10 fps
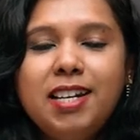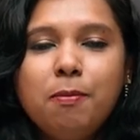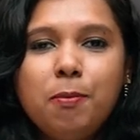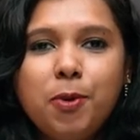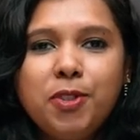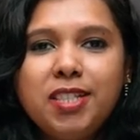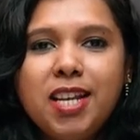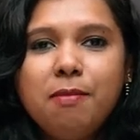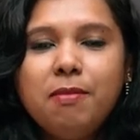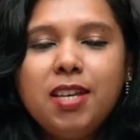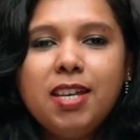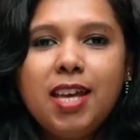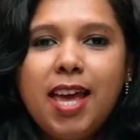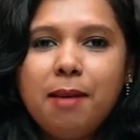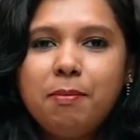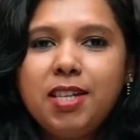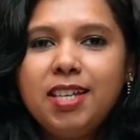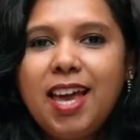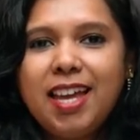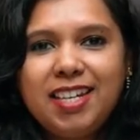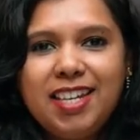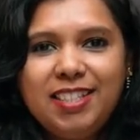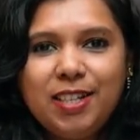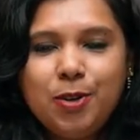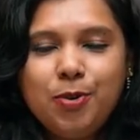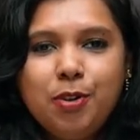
Potsdam, Hamburg and Iserlohn.